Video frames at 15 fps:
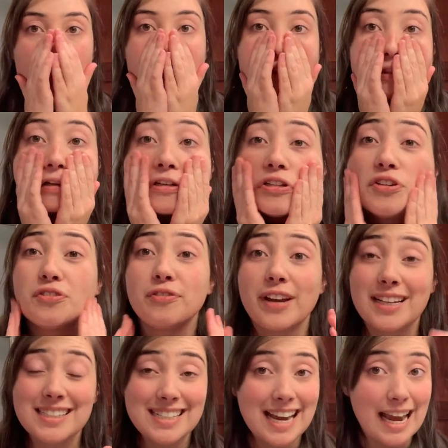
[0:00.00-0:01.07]
the Too
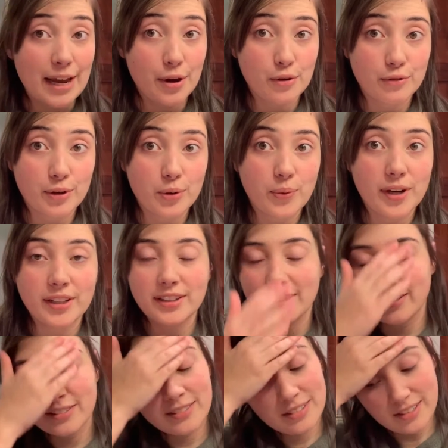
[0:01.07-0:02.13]
Faced Hangover one,
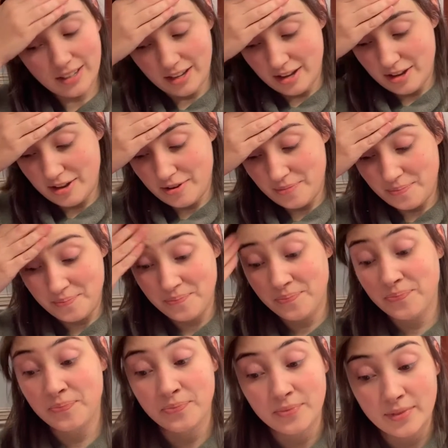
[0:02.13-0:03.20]

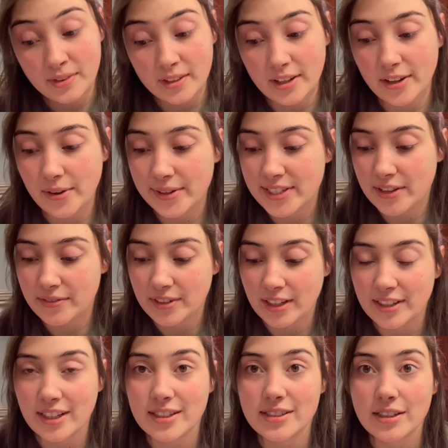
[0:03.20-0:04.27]
I always have to let
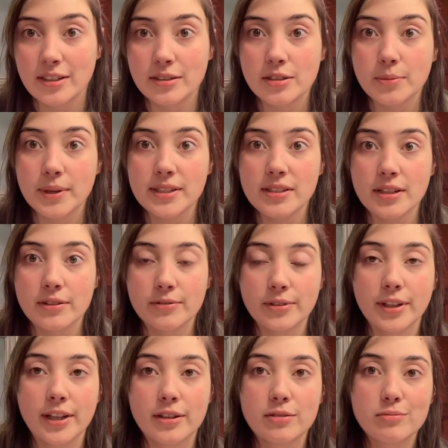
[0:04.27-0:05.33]
that set into my skin for
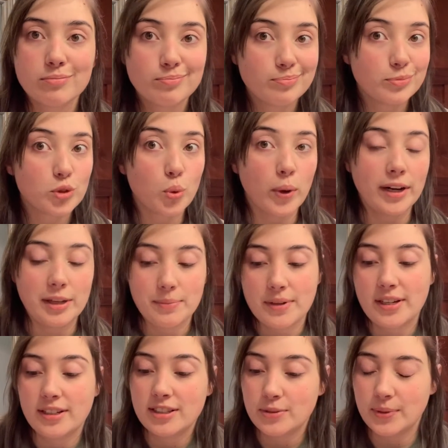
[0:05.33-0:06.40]
like 20
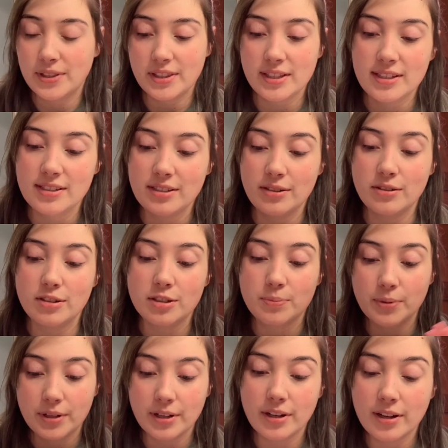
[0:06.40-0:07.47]
minutes. With this, you can just
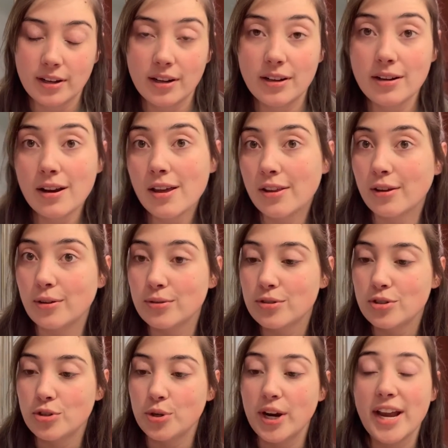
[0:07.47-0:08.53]
put it on and then go
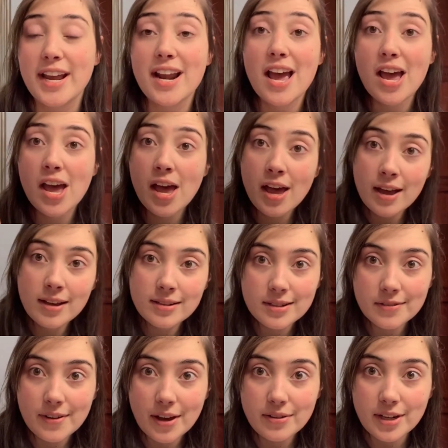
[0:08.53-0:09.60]
straight to
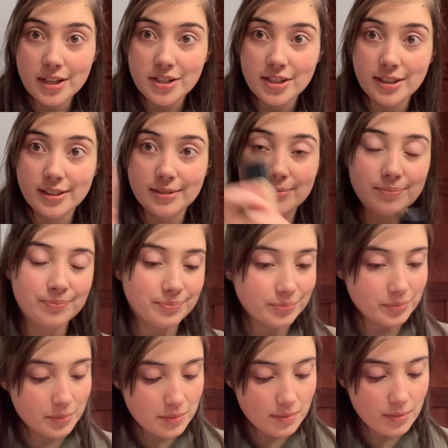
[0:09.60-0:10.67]
foundation.
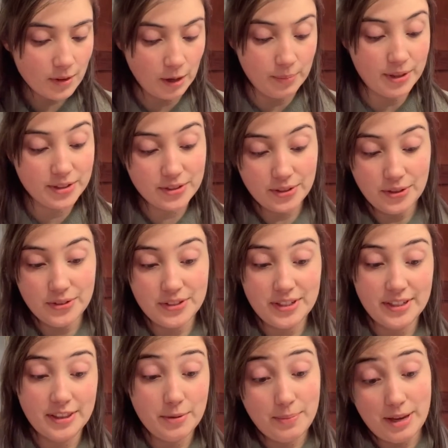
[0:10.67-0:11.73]
I'm also
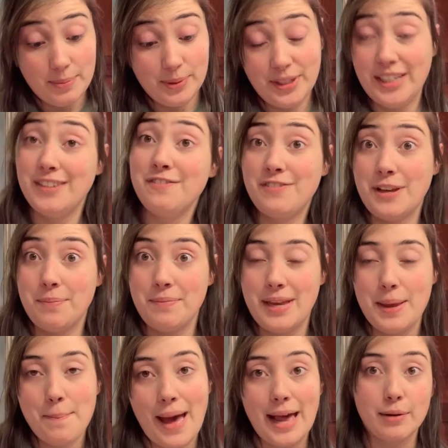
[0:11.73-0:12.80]
using the Maybelline Fit Me
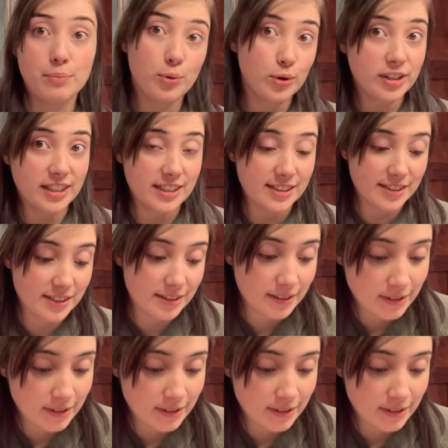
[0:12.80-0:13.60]
Matte and Poreless.